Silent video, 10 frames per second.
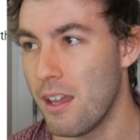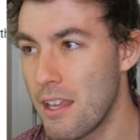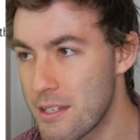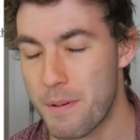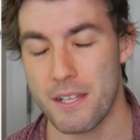
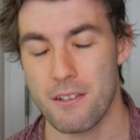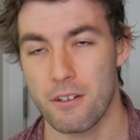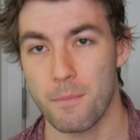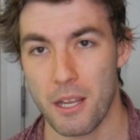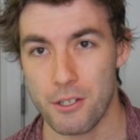it depends on
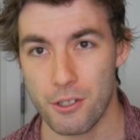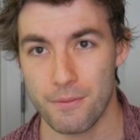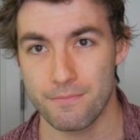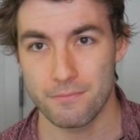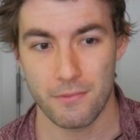your major,
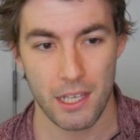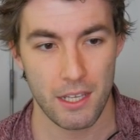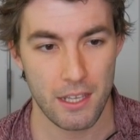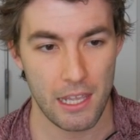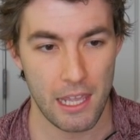
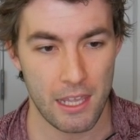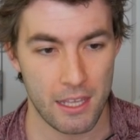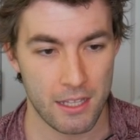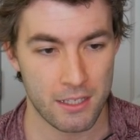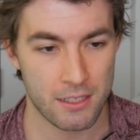
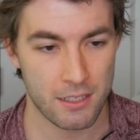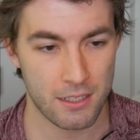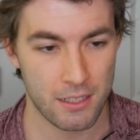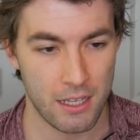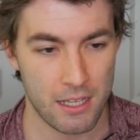and
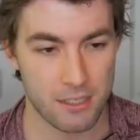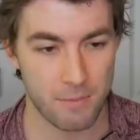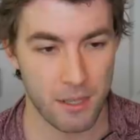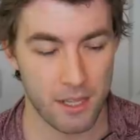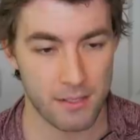it
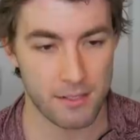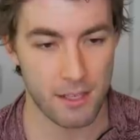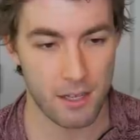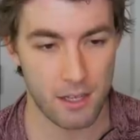depends,